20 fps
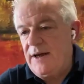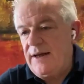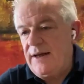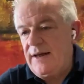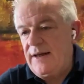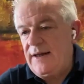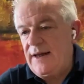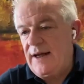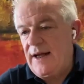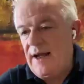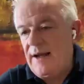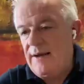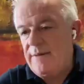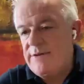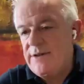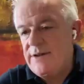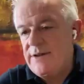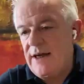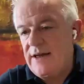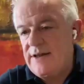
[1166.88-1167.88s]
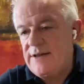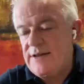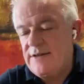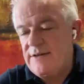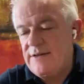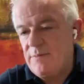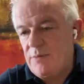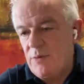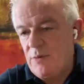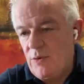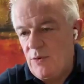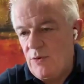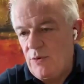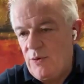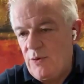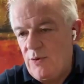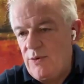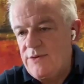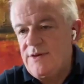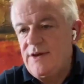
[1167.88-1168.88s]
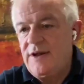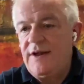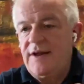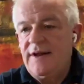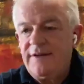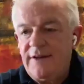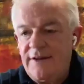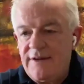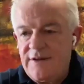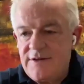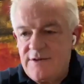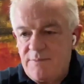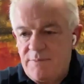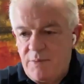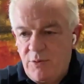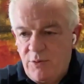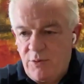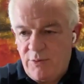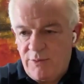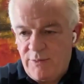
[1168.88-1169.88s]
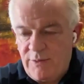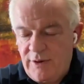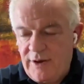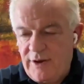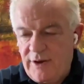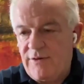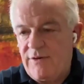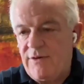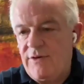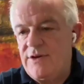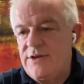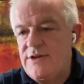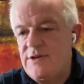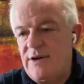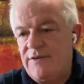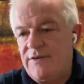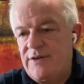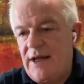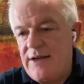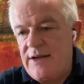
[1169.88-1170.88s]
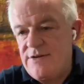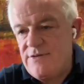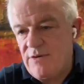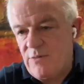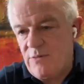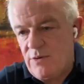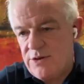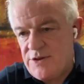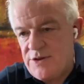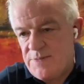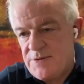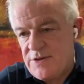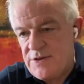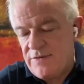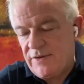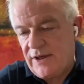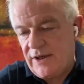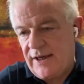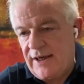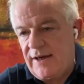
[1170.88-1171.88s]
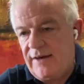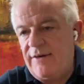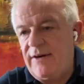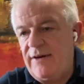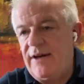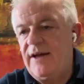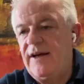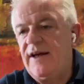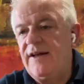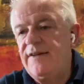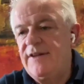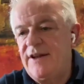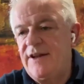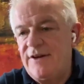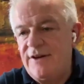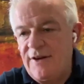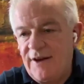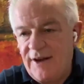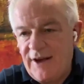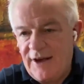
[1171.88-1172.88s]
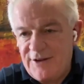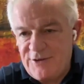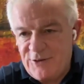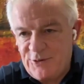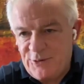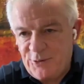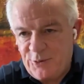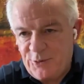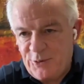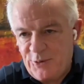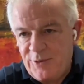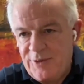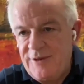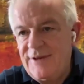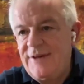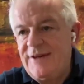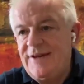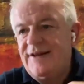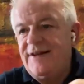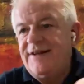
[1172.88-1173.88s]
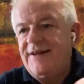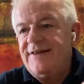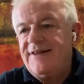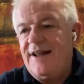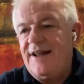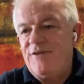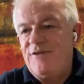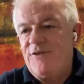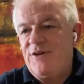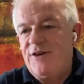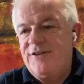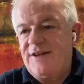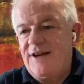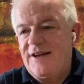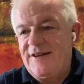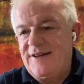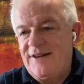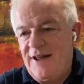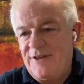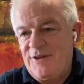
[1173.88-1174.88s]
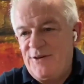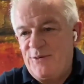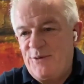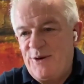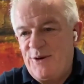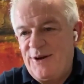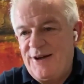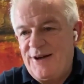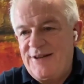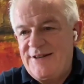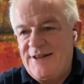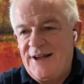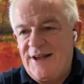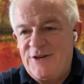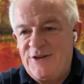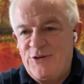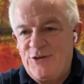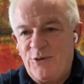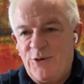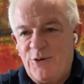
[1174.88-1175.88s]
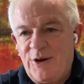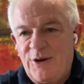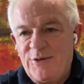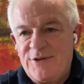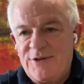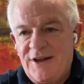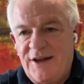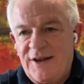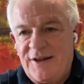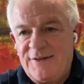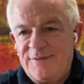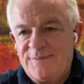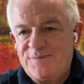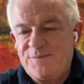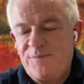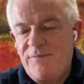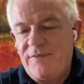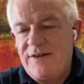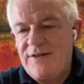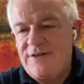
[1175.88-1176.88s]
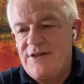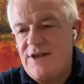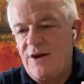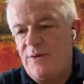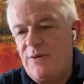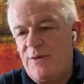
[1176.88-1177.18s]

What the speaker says: pedicab to get to the port. Then there's a port right across. You have to enter at one specific area, and then you can get to your. Then you've got to take another ride to get to your hotel. So